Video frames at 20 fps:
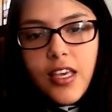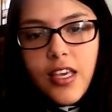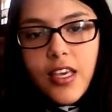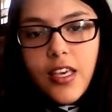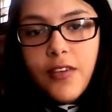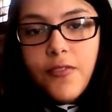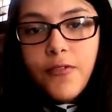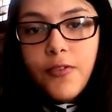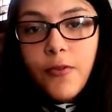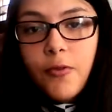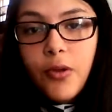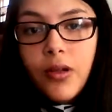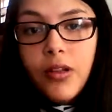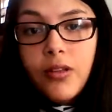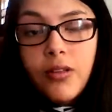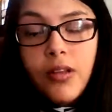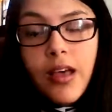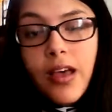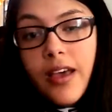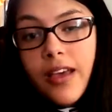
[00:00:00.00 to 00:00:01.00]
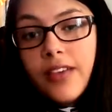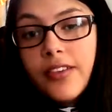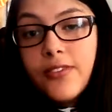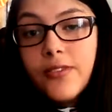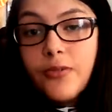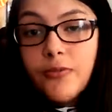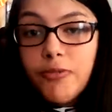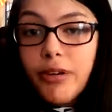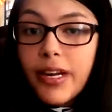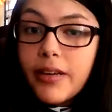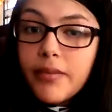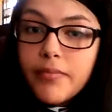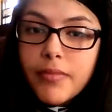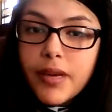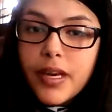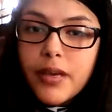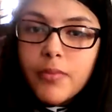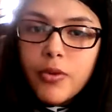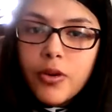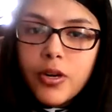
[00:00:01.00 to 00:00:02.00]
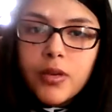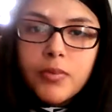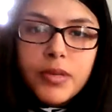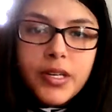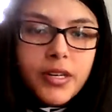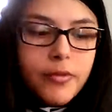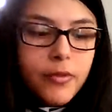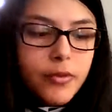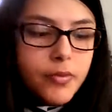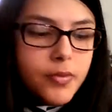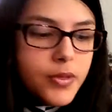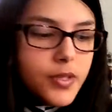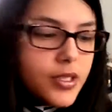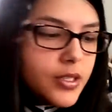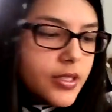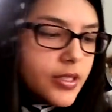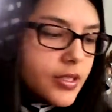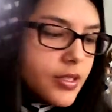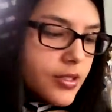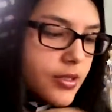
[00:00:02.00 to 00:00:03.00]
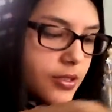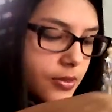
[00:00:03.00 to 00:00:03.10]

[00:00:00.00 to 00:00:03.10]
if you would like to recommend more medieval books,